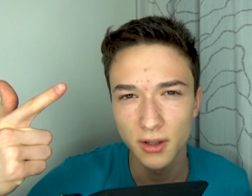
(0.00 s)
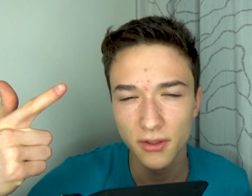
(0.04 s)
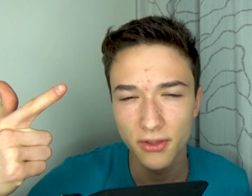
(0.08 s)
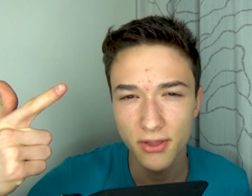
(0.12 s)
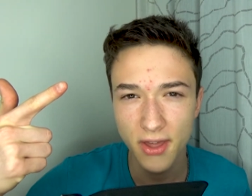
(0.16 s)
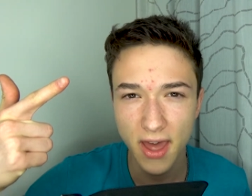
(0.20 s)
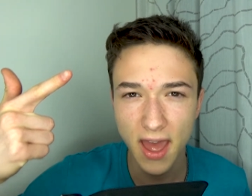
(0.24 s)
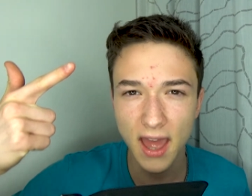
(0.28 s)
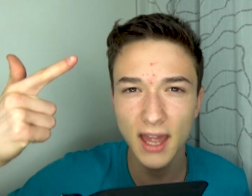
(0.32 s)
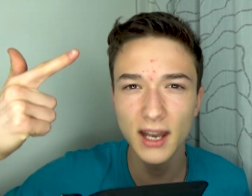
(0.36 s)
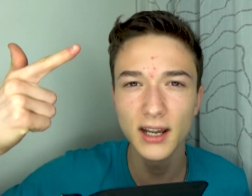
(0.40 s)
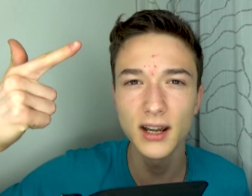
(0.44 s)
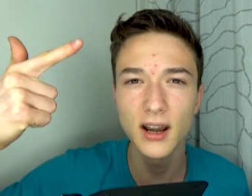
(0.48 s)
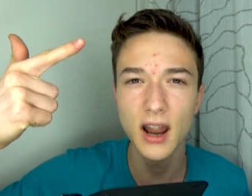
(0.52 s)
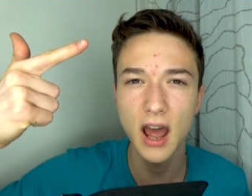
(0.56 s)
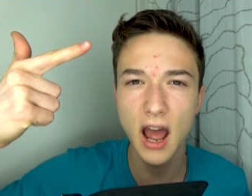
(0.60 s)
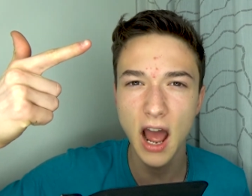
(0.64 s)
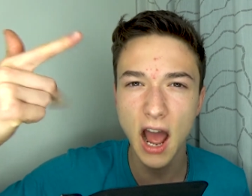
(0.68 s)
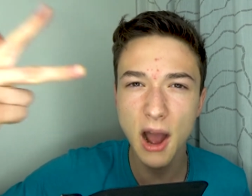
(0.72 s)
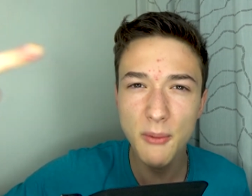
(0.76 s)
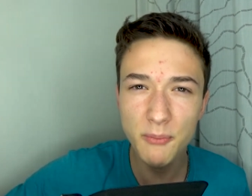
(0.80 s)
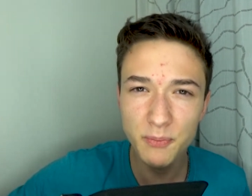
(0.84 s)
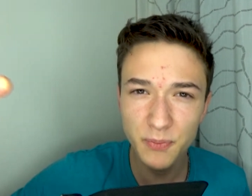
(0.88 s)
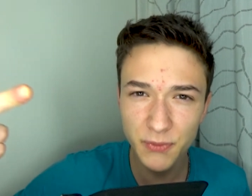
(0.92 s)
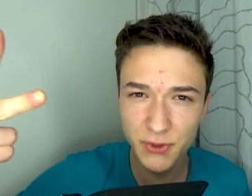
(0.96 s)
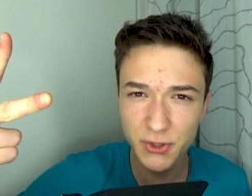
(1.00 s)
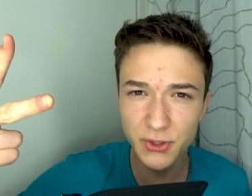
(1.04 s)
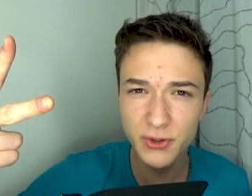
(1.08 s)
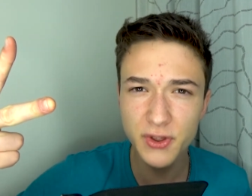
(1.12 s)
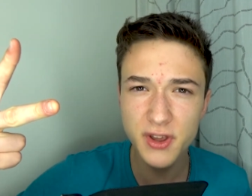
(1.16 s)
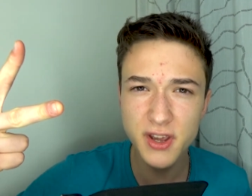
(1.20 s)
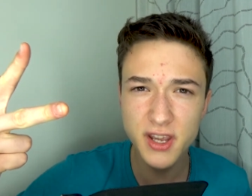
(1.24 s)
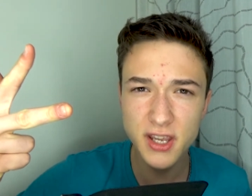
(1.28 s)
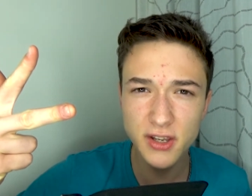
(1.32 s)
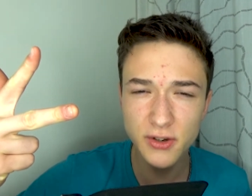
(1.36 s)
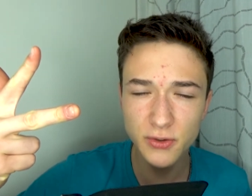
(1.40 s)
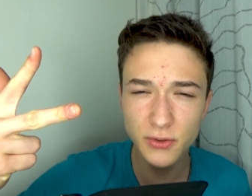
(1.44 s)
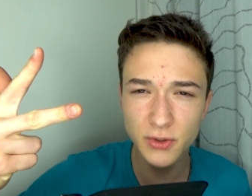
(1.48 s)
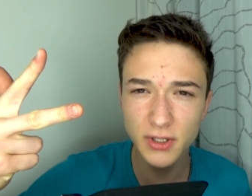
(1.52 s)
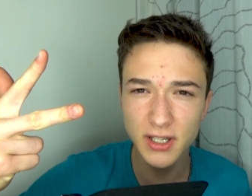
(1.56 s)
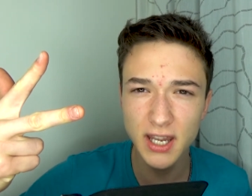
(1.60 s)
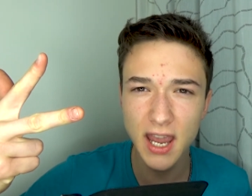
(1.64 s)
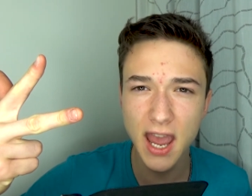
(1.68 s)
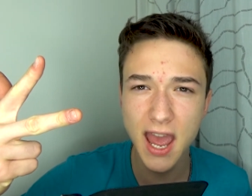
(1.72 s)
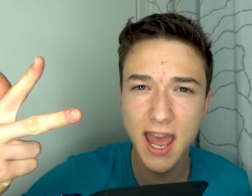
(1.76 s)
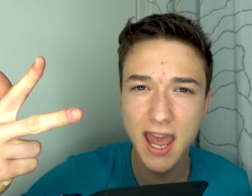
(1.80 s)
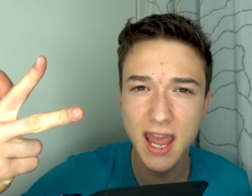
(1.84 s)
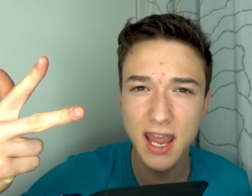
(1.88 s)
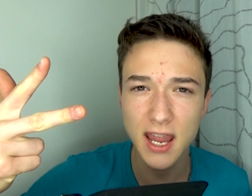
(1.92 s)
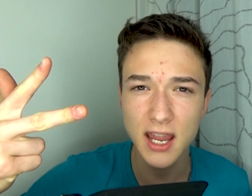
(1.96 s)
Then up to the
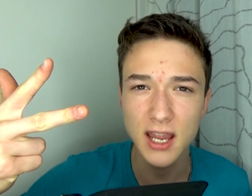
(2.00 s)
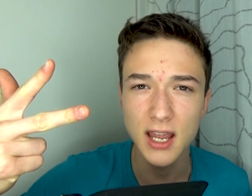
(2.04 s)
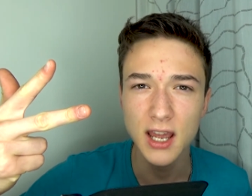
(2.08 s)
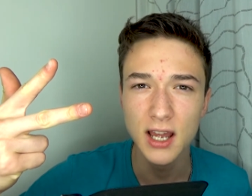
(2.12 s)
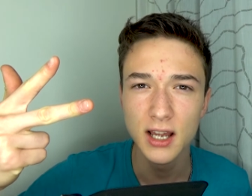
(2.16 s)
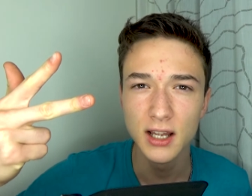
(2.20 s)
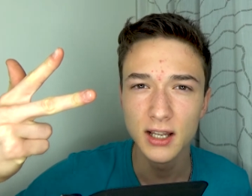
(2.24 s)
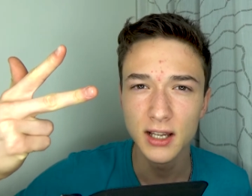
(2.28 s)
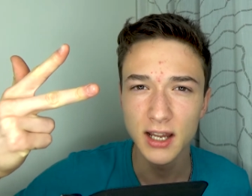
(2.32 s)
UK,